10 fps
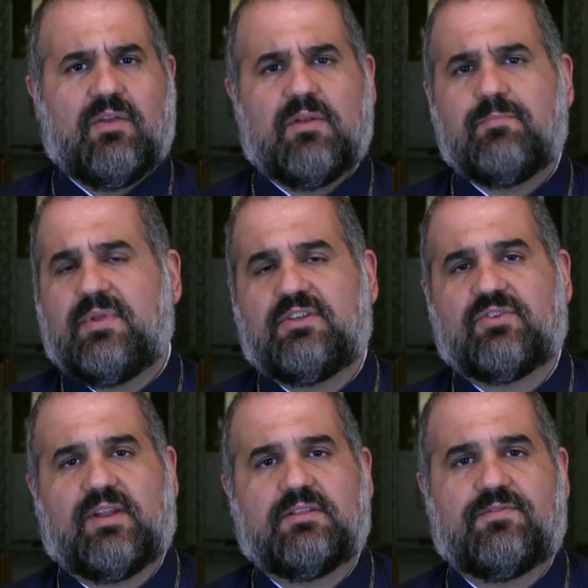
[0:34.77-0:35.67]
Here at Be
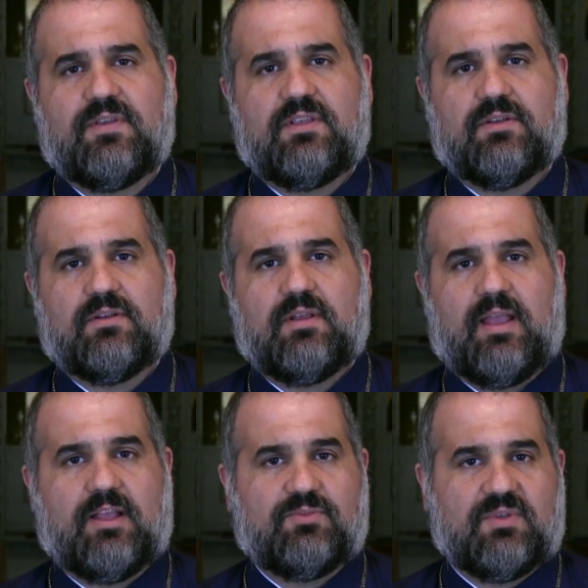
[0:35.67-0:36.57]
Transfigured,
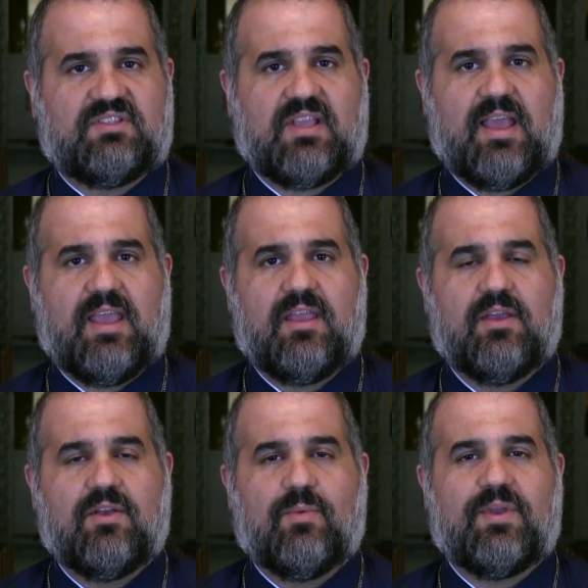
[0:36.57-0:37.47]
as we say,
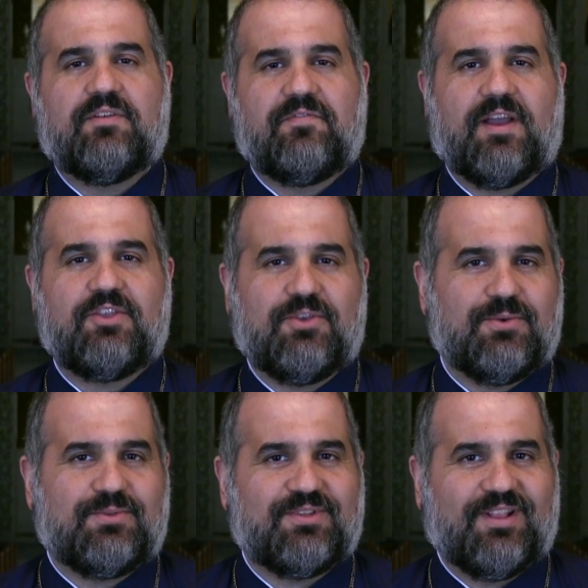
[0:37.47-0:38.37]
we invite
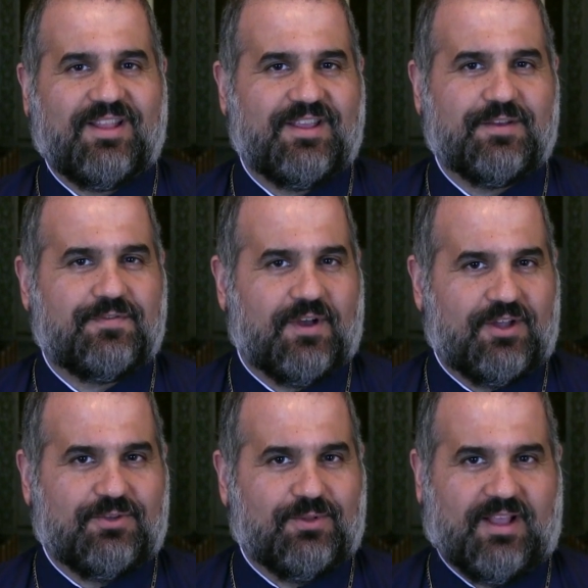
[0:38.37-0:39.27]
you to live
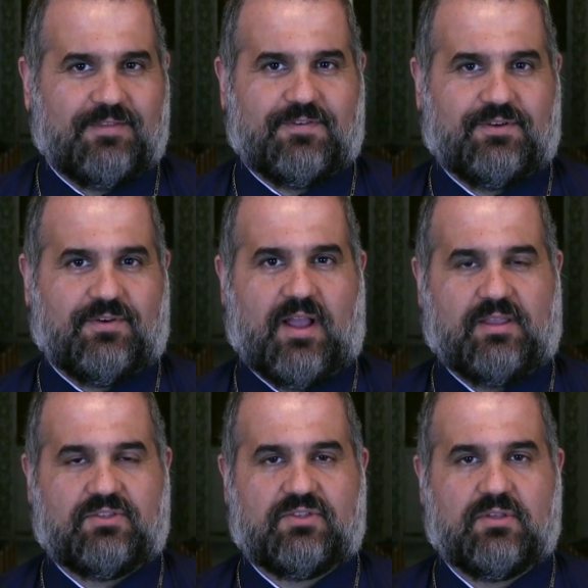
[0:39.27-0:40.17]
a new life in
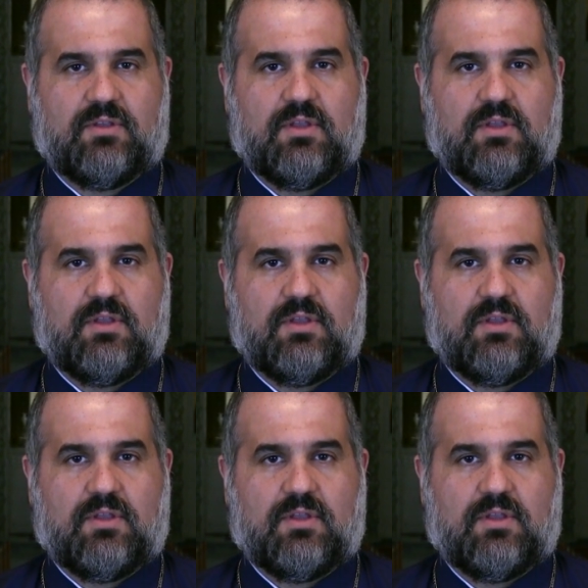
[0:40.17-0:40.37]
Christ.